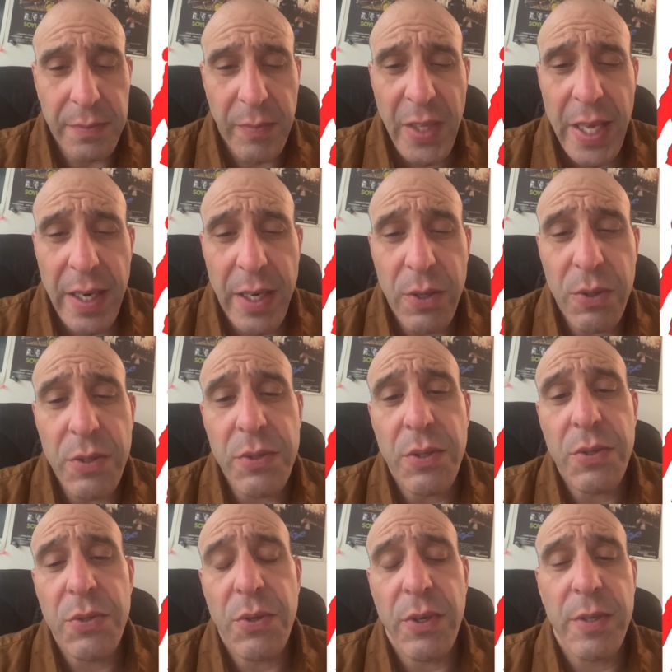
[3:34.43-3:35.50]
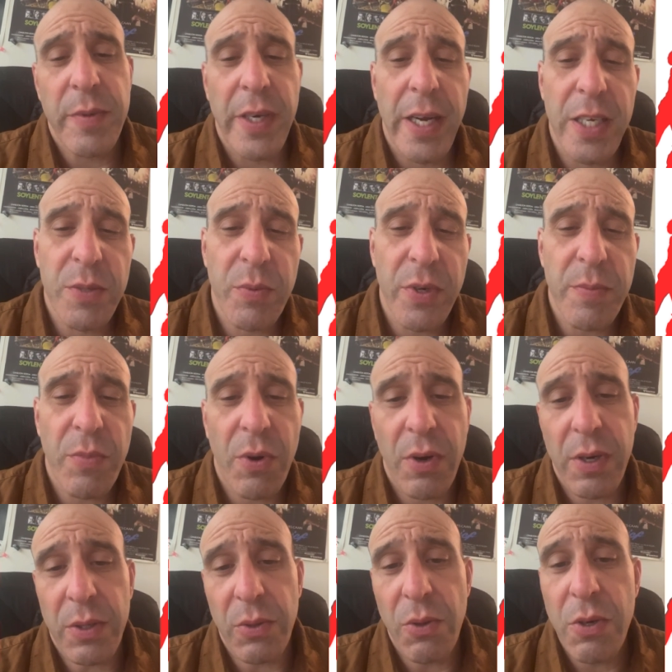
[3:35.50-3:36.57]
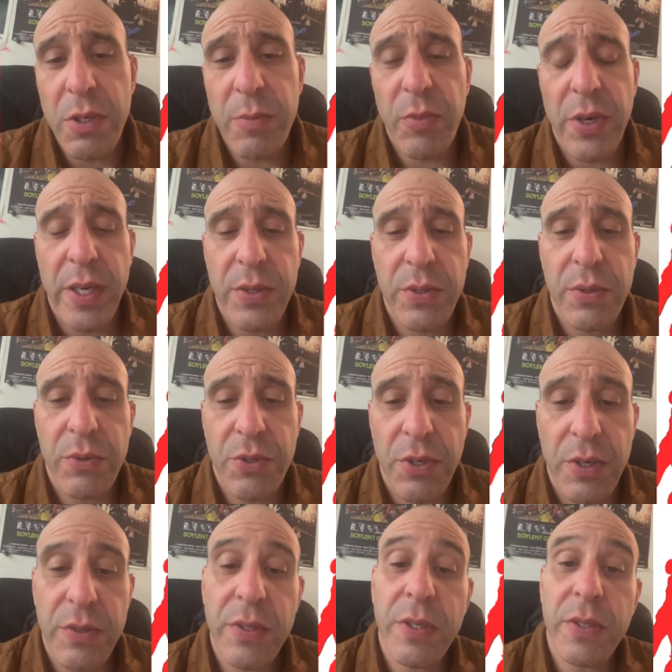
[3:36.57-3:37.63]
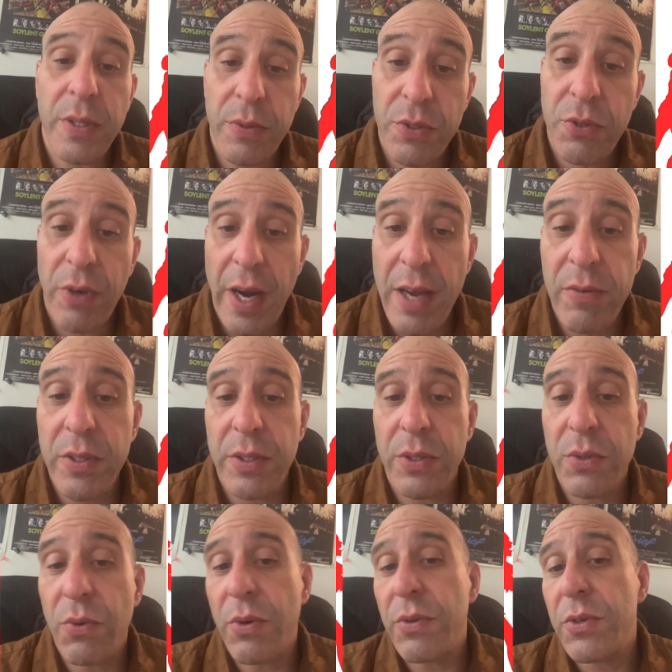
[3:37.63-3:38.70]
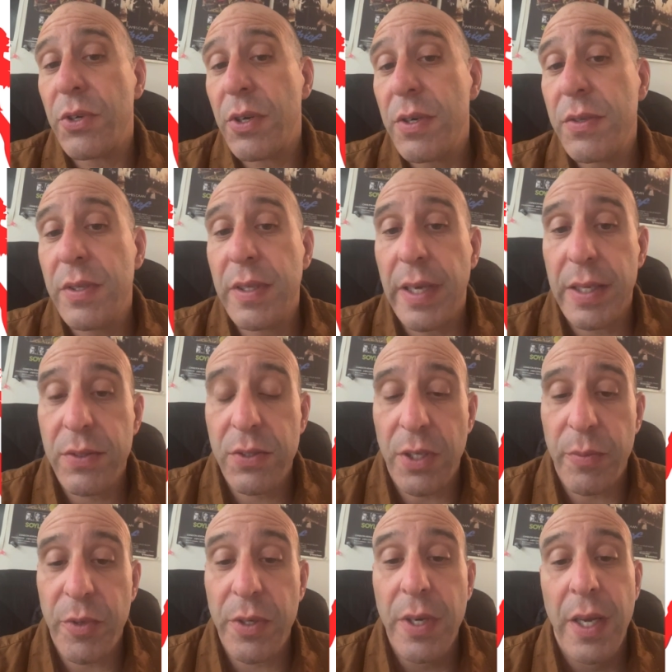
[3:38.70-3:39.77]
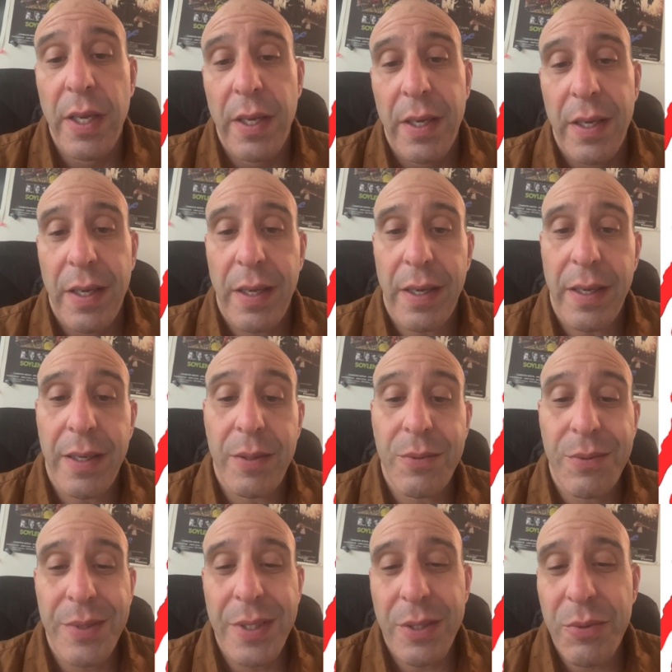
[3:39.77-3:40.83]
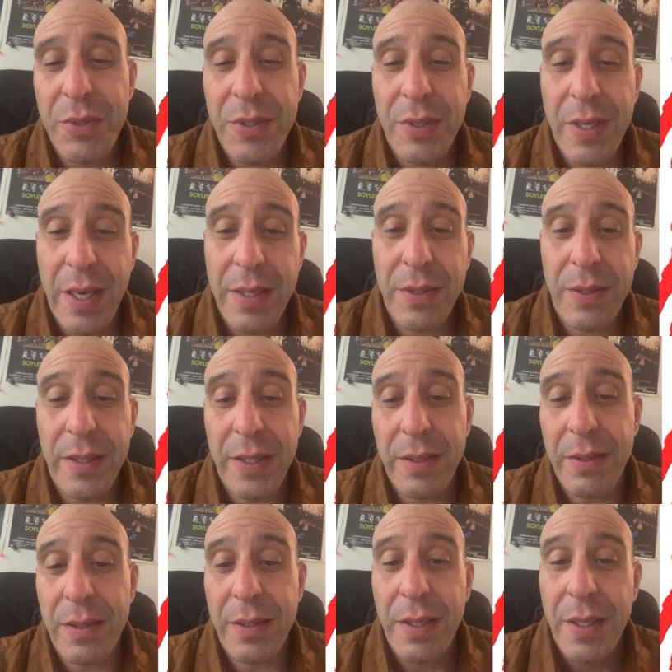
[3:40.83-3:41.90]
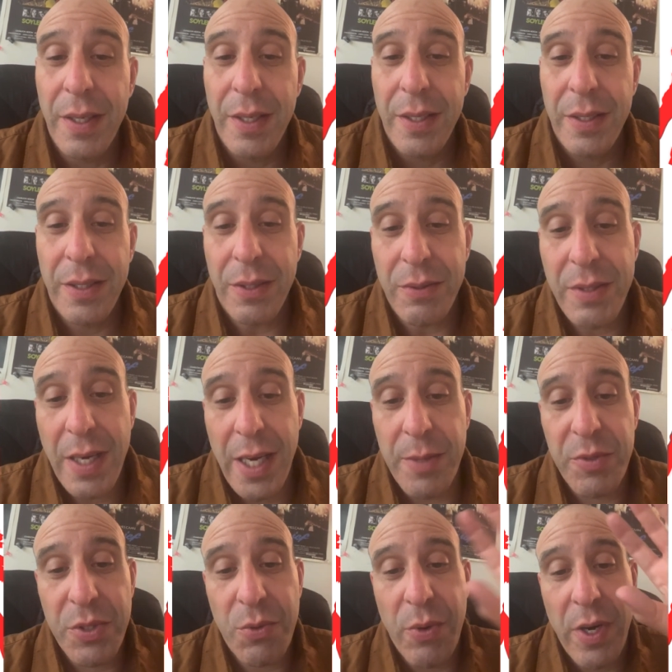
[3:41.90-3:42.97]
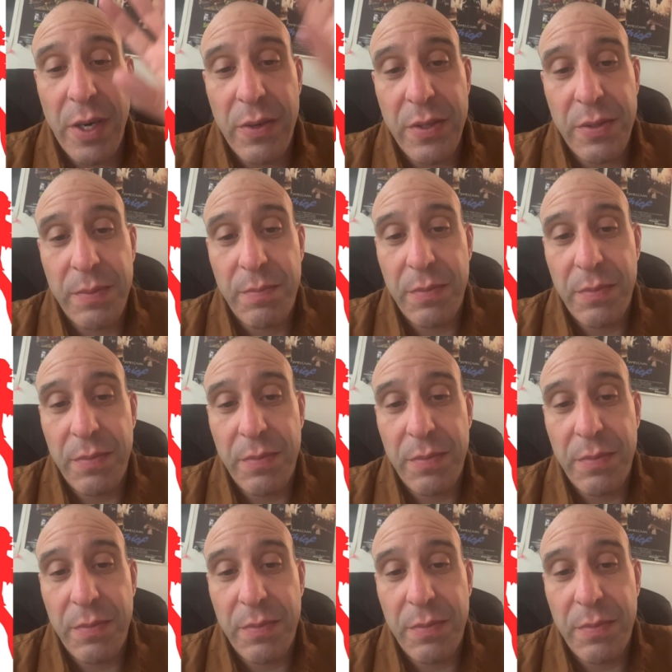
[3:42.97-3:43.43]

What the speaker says: And I also saw them in Asbury Park, Long Branch, New Jersey, because I was traveling to North Jersey that summer, which is kind of like Times Square is